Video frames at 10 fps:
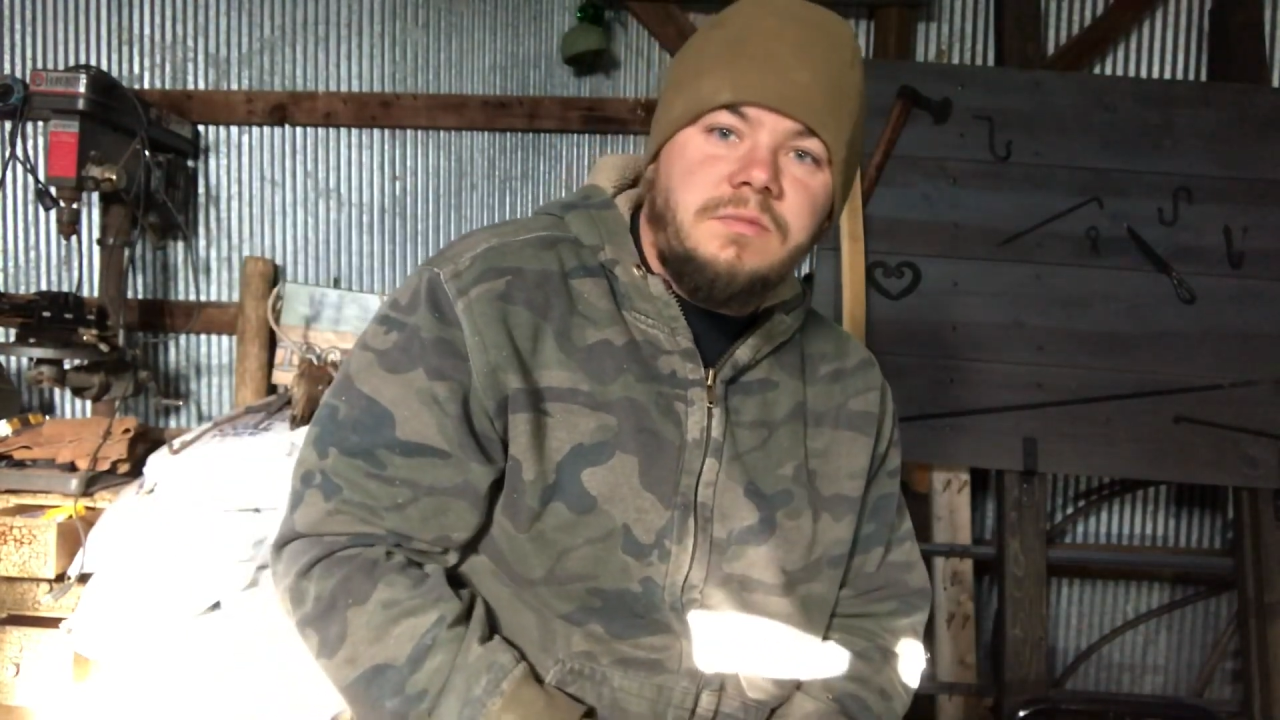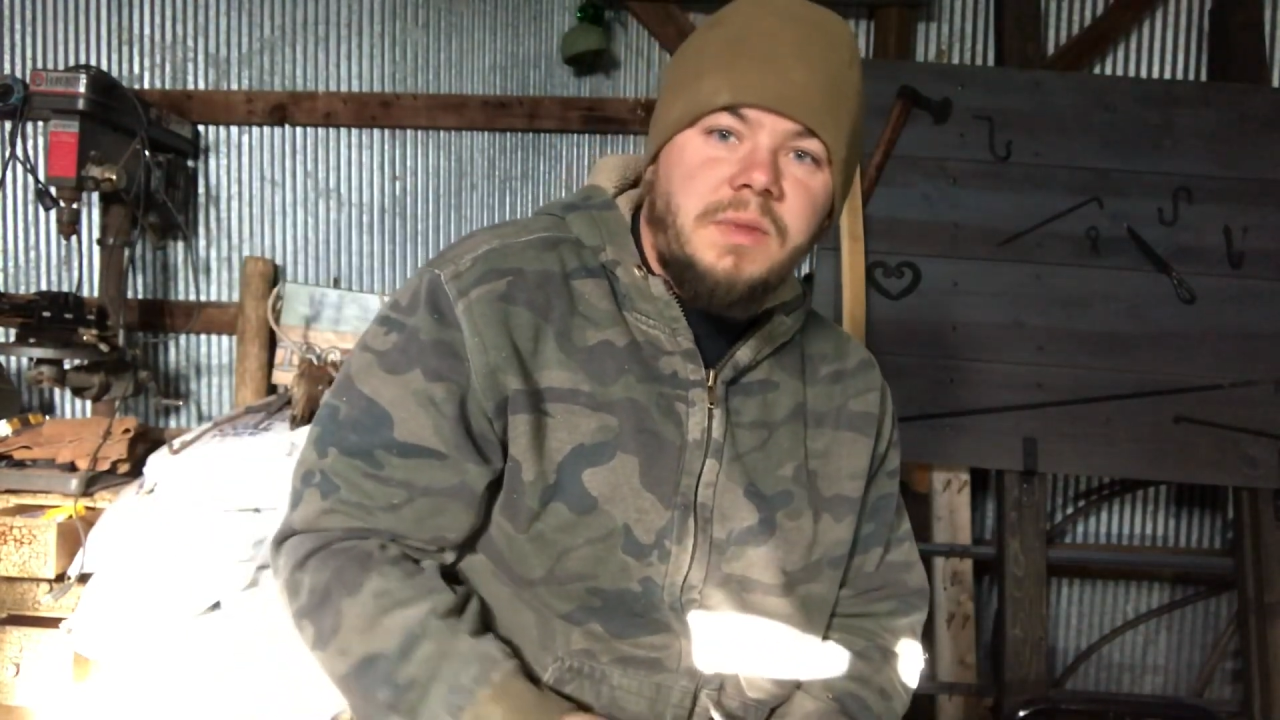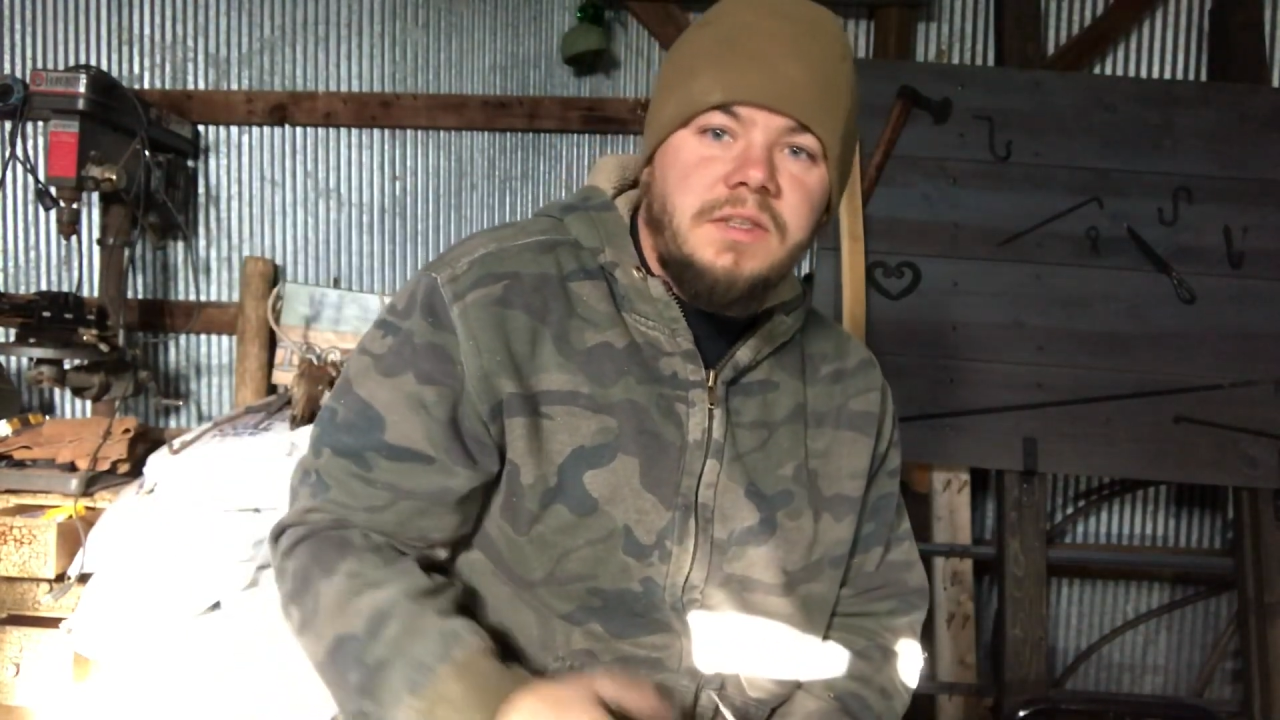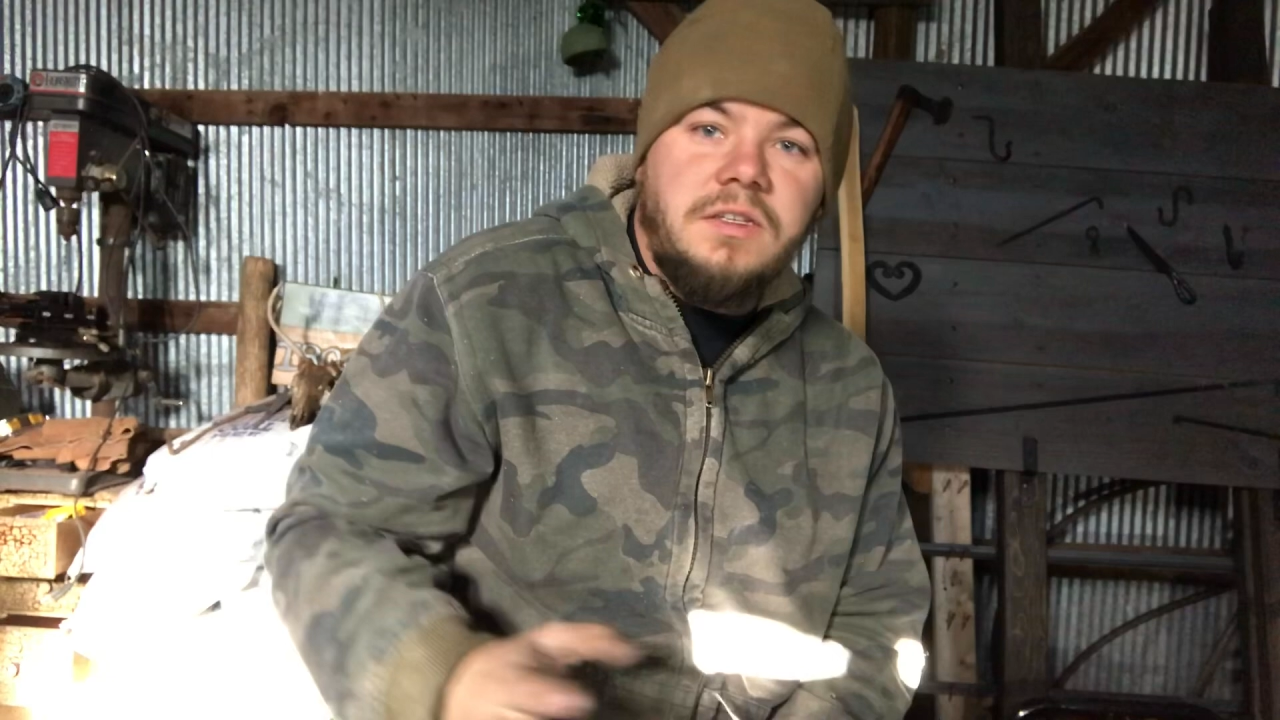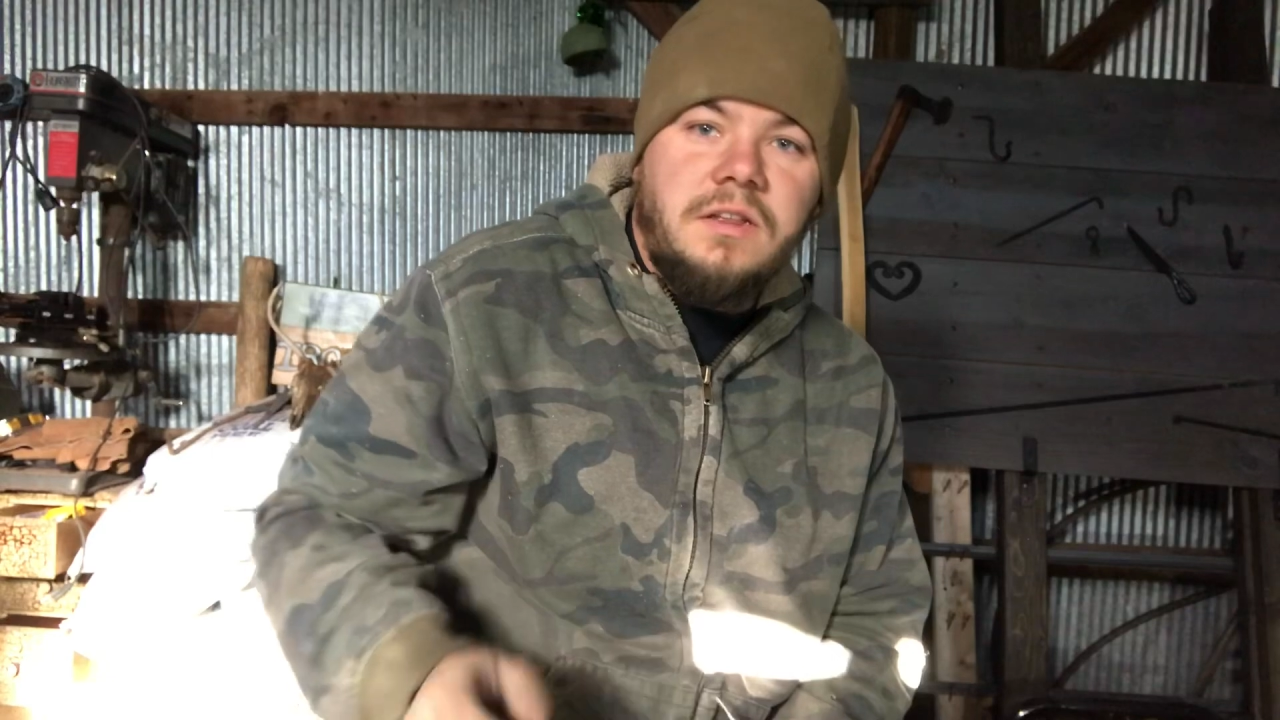
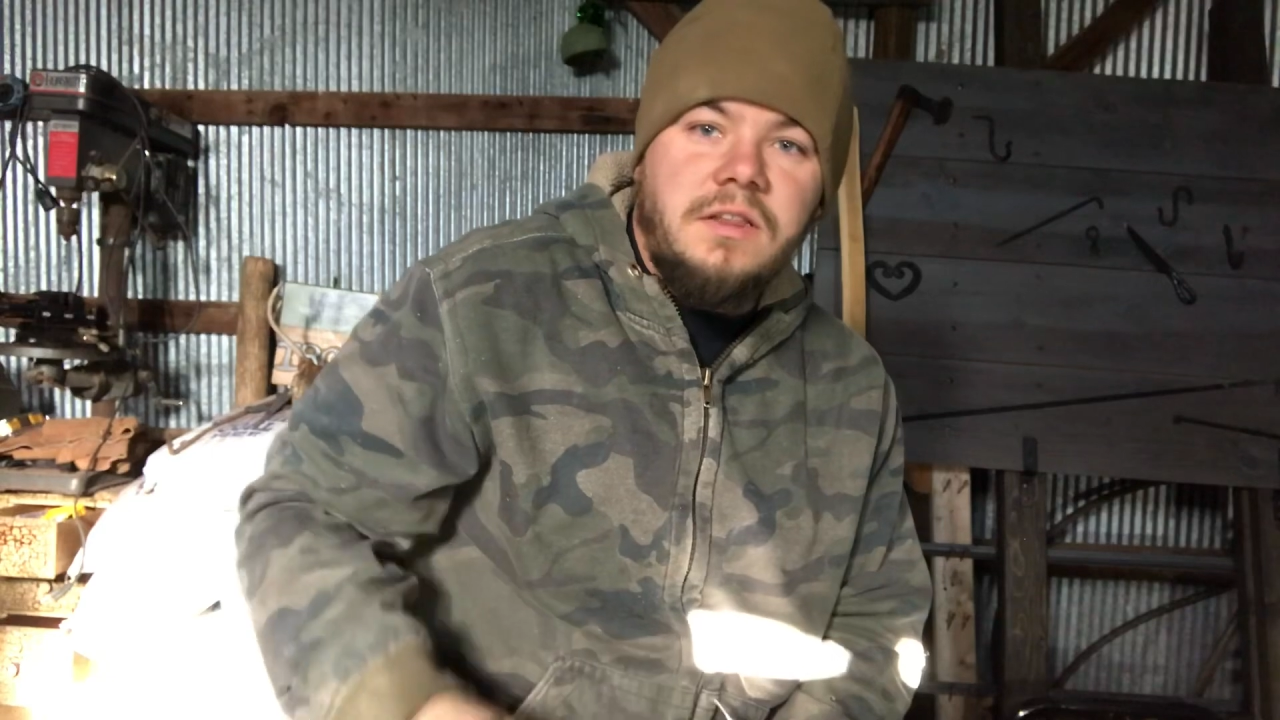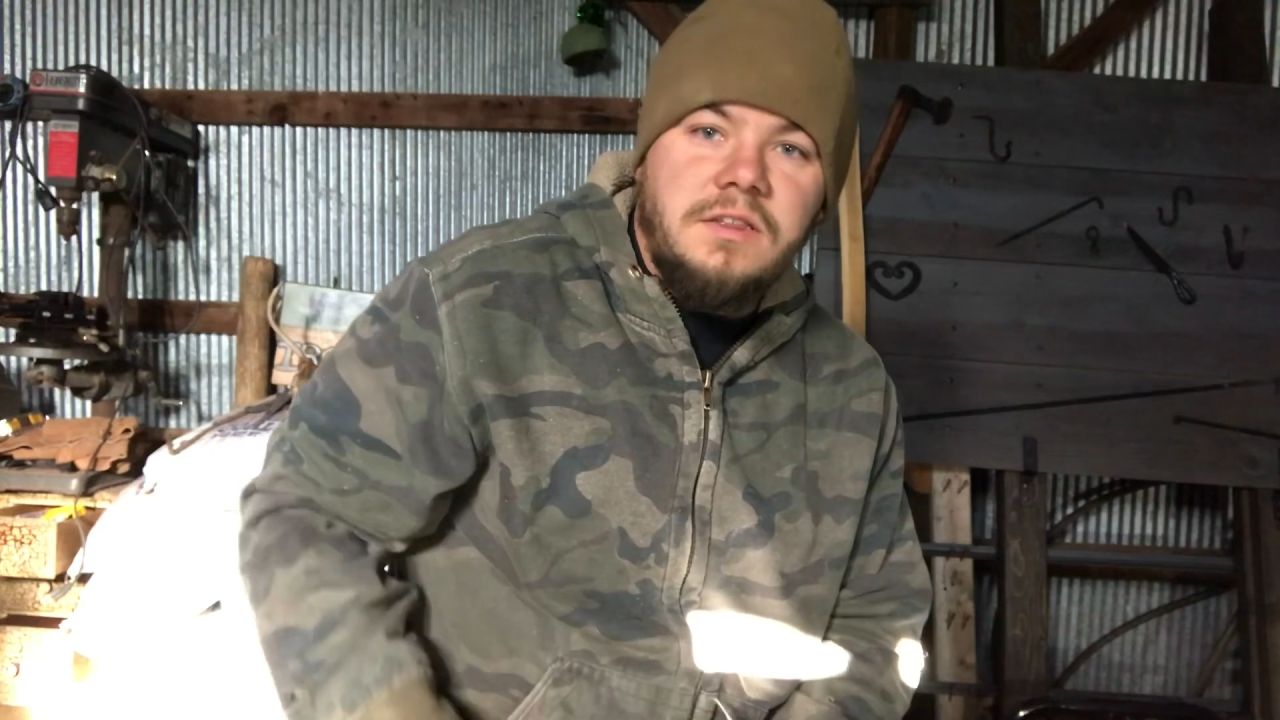basically the